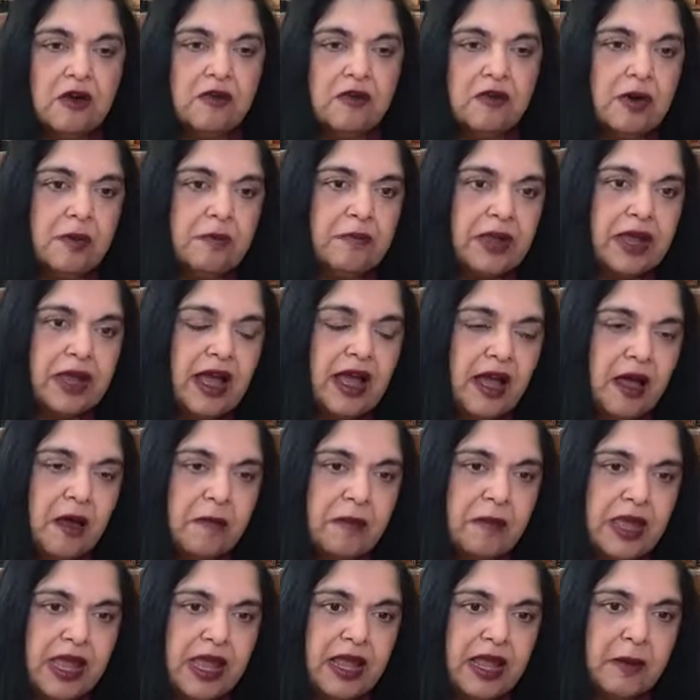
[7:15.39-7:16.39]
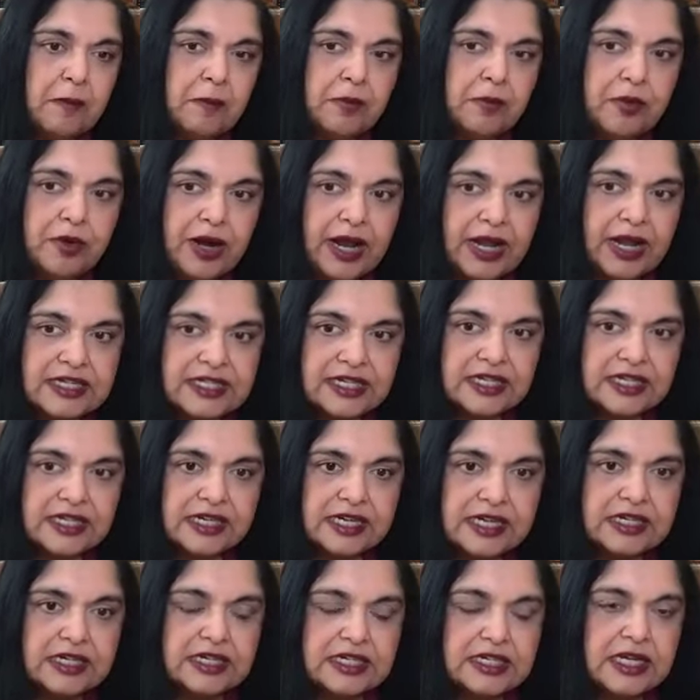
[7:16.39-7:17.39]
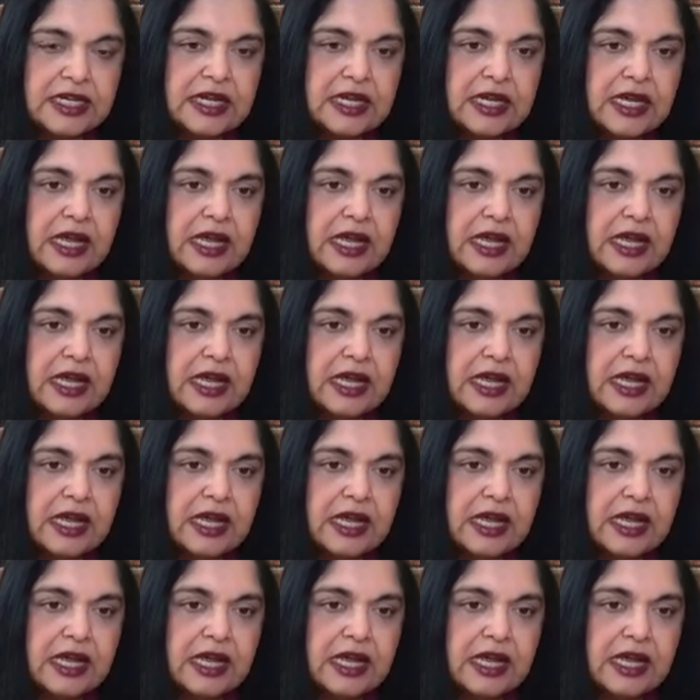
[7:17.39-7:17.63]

from becoming president.